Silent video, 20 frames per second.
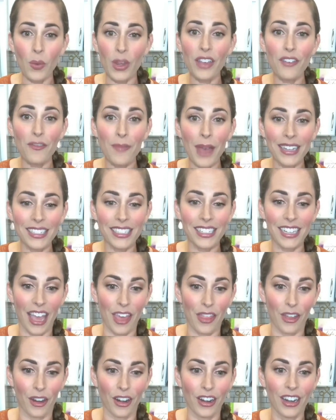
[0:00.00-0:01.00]
we have met
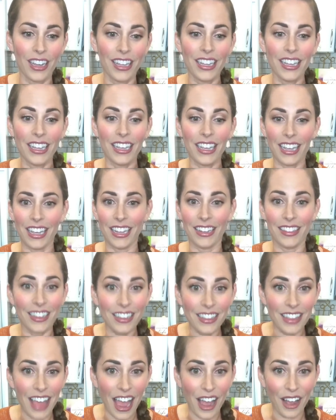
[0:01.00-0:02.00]
together in
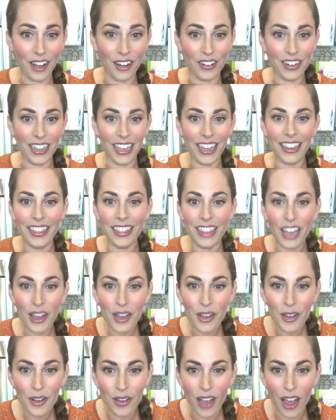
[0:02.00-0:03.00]
the cloud.
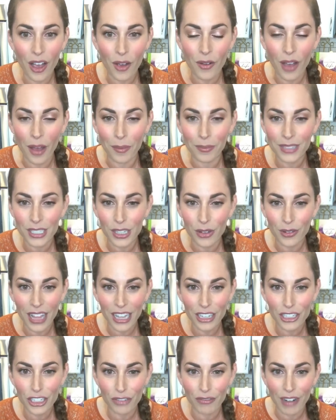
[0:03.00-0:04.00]
Hello. Oh, I'm so
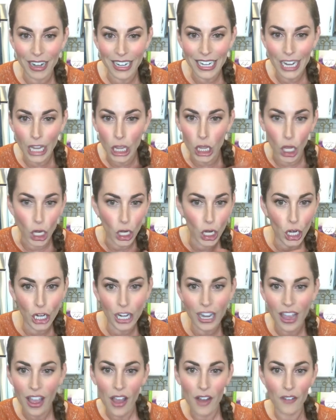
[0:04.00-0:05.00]
glad you're ready to
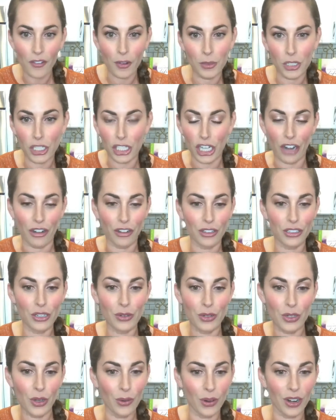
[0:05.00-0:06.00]
learn from Cheryl,
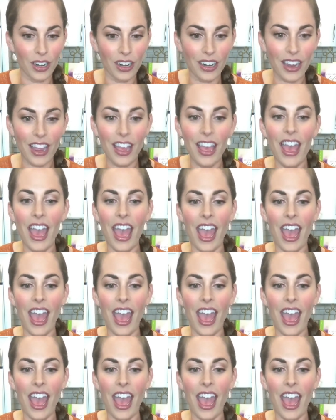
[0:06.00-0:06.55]
New York.